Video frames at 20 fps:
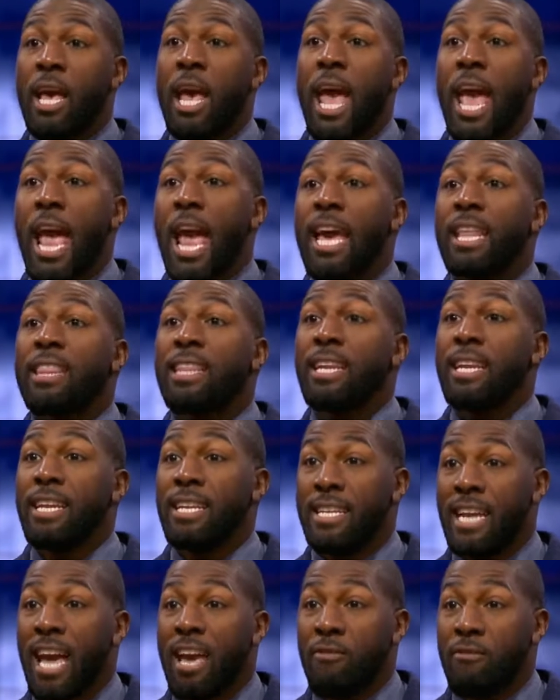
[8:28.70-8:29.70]
Anthony
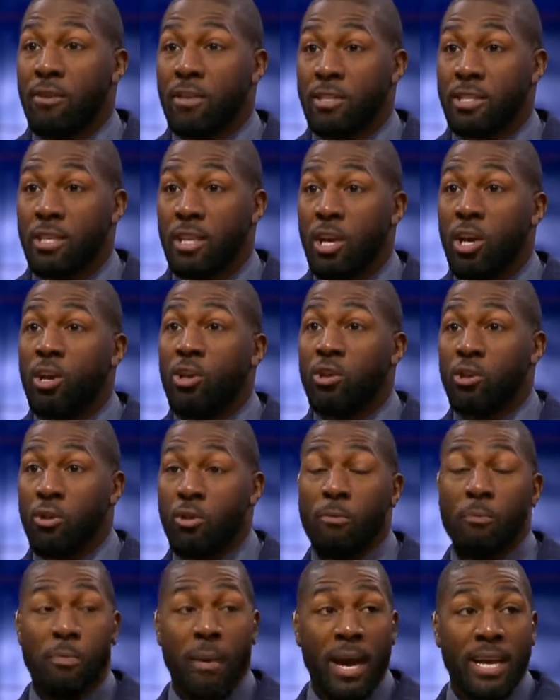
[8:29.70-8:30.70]
Davis, you're
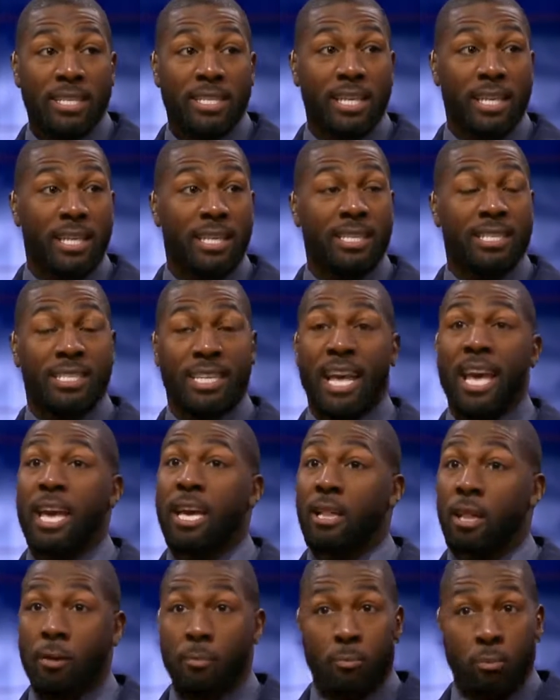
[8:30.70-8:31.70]
basically saying,
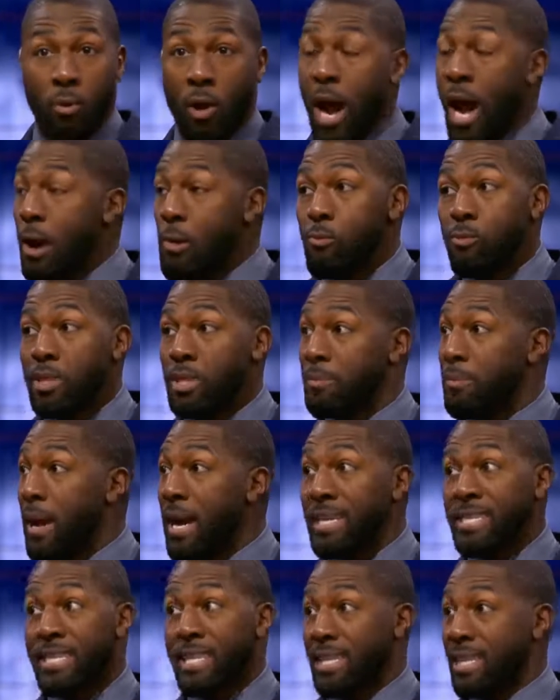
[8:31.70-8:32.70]
LeBron was
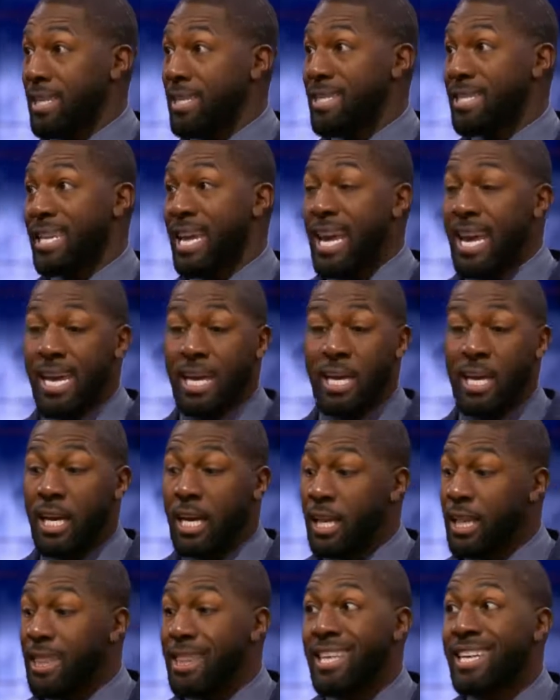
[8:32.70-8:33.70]
basically saying,
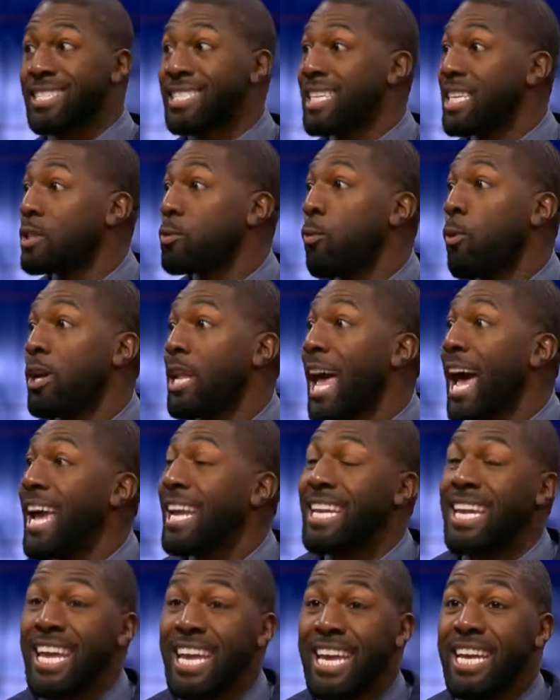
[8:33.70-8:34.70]
this is what I
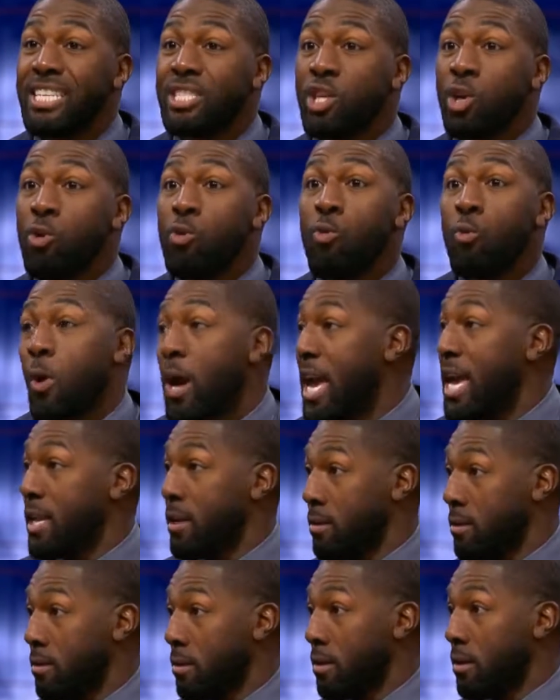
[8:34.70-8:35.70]
need to win.
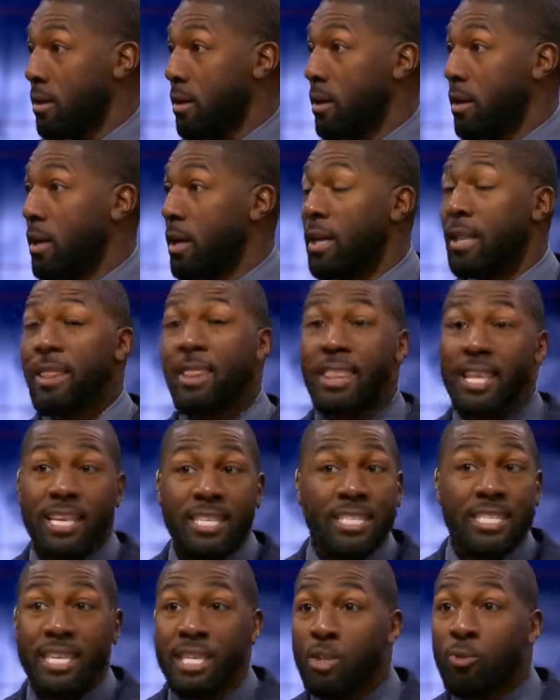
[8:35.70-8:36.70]

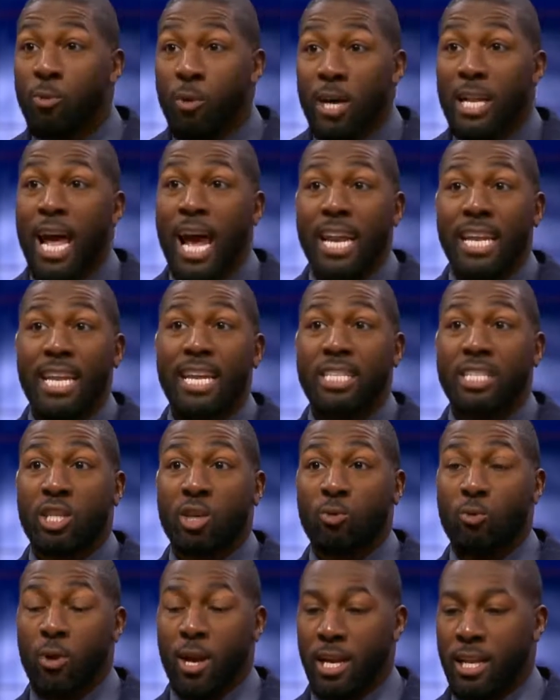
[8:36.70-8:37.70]
This is what I need to
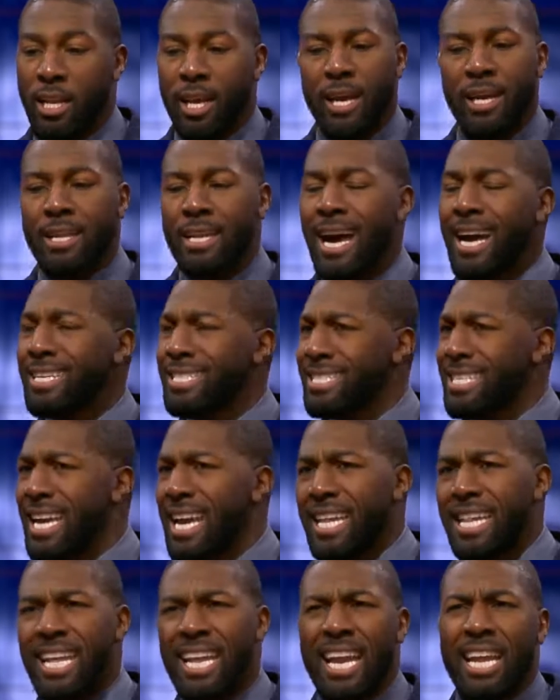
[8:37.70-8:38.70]
win. Not
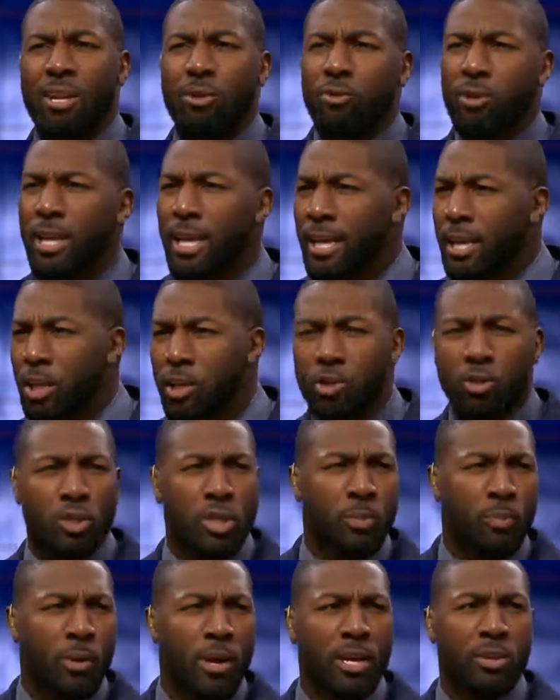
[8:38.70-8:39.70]
saying that I don't need little
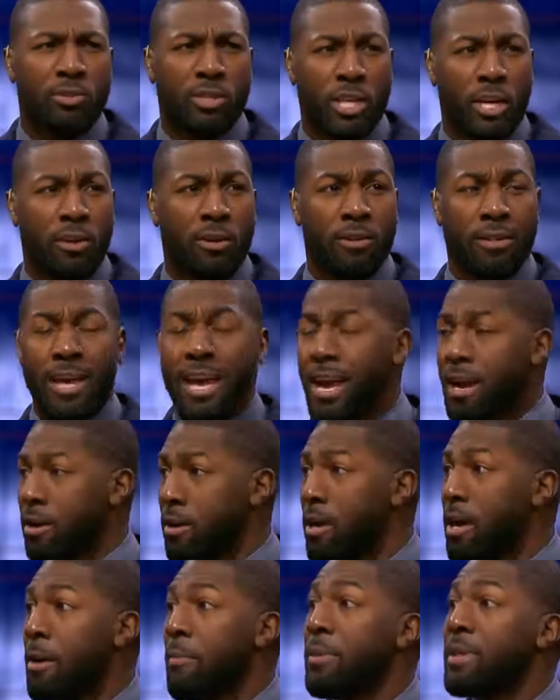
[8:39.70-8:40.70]
sprinkles here or there,
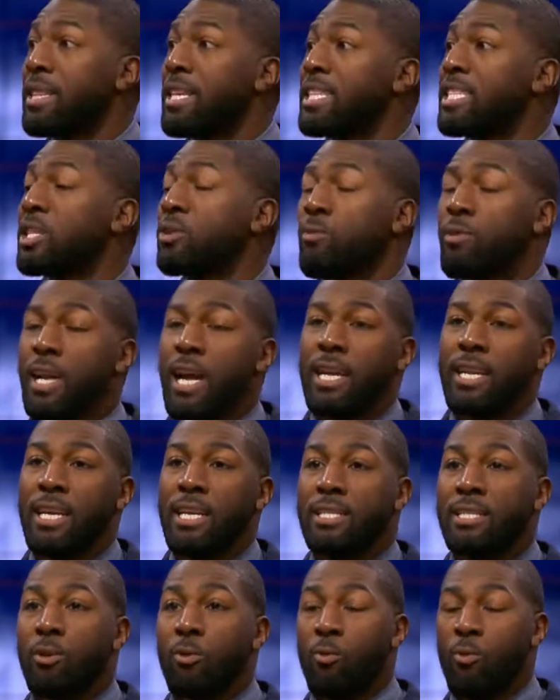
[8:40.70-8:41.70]
but this is what I
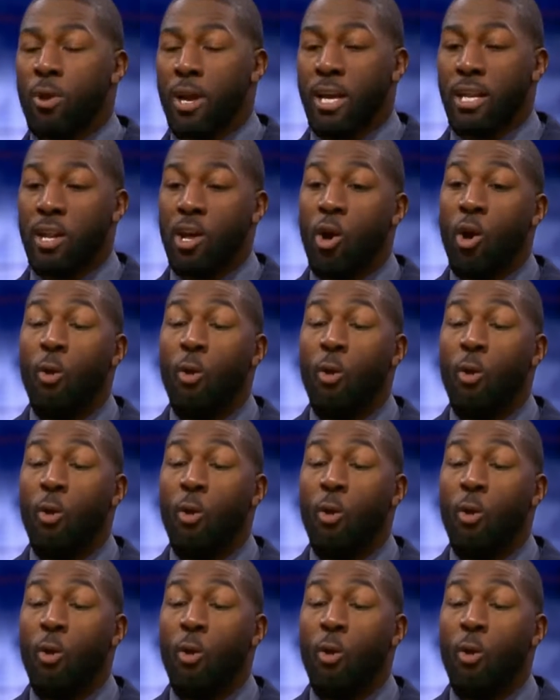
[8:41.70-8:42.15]
need to win.